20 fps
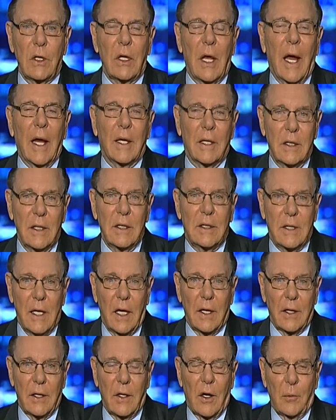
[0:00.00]
likely
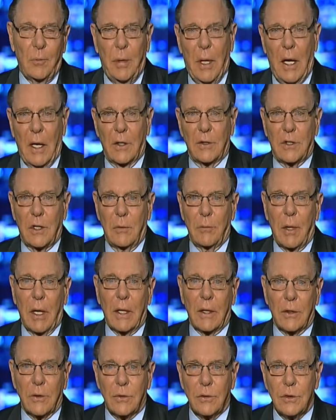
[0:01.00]
telling our
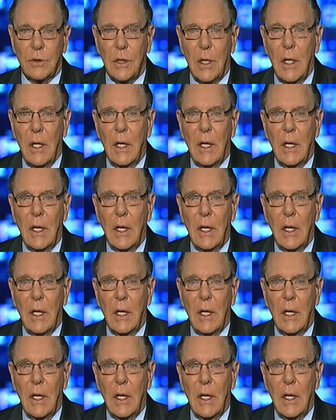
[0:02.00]
policymakers